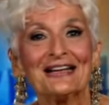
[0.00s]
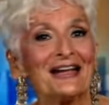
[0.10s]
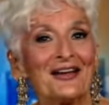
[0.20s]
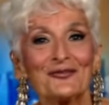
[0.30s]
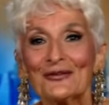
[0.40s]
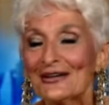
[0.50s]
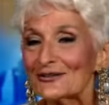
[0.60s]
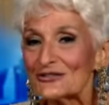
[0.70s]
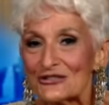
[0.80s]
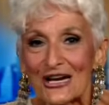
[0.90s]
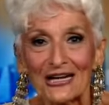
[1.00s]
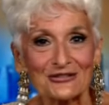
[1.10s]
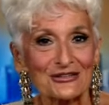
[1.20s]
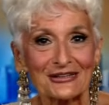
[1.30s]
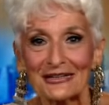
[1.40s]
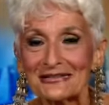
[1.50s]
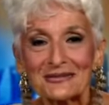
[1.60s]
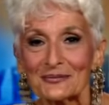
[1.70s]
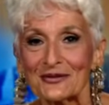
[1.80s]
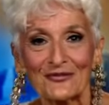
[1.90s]
if we don't change the
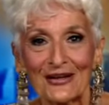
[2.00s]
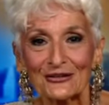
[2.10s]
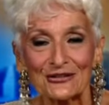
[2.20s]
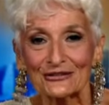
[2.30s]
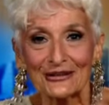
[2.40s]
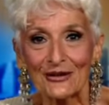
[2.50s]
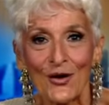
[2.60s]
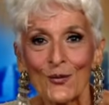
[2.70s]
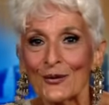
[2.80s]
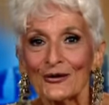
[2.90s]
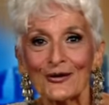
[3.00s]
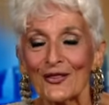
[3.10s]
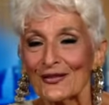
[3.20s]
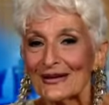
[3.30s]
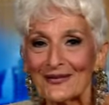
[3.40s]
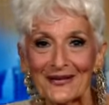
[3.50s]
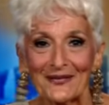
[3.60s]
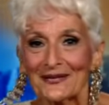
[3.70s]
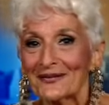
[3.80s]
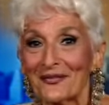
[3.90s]
concept of elderly, we're going to think that
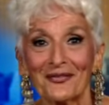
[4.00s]
the